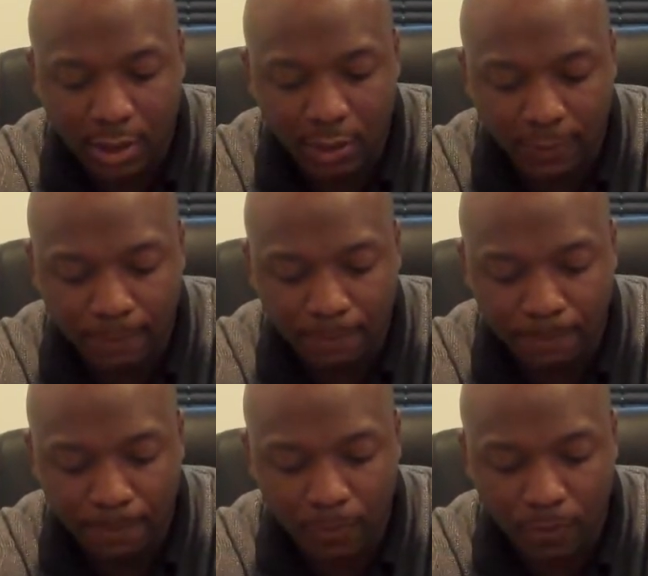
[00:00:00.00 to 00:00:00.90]

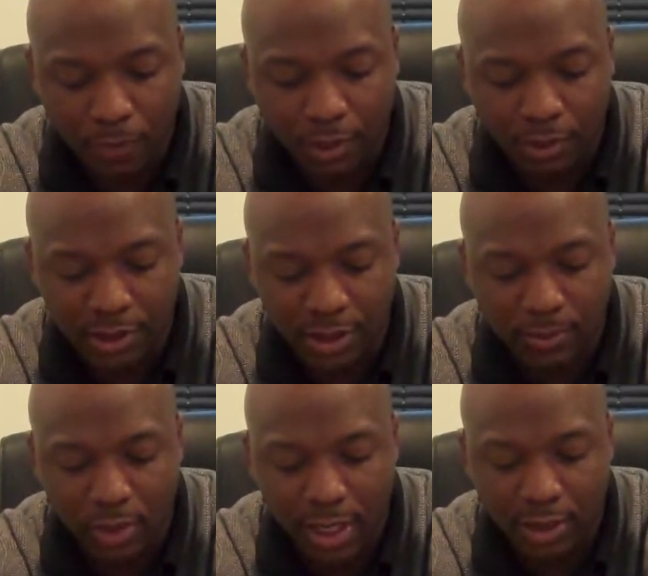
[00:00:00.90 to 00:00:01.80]
well, no, this
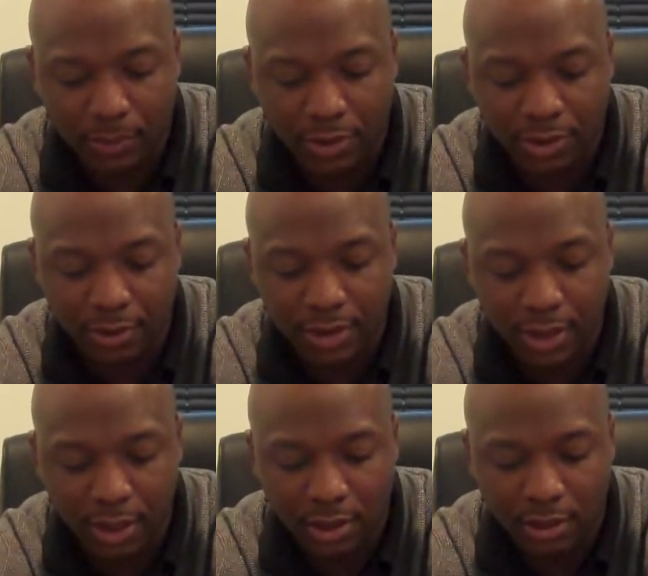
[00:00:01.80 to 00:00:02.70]
is more like number
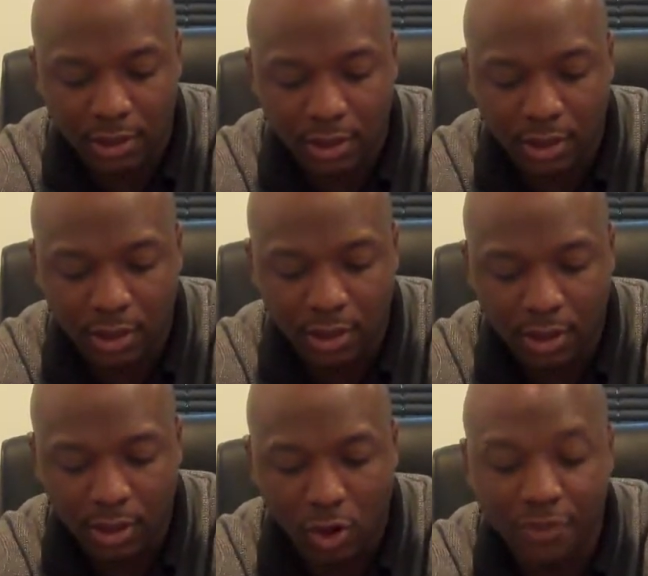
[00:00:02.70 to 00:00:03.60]
13.
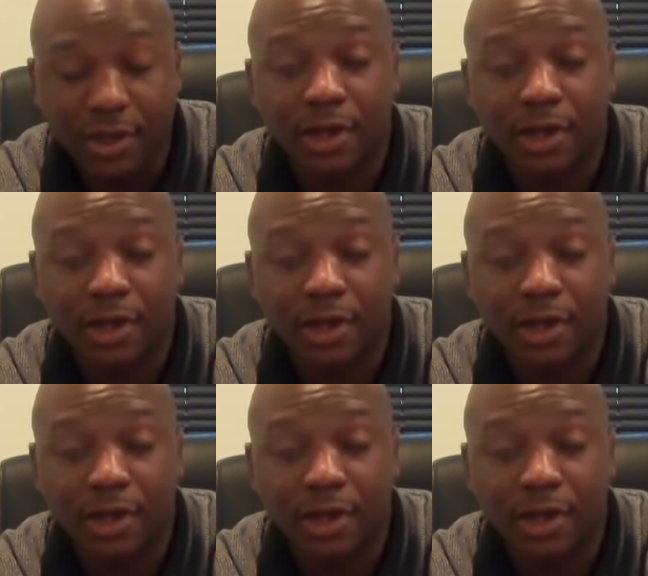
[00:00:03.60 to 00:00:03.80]
Are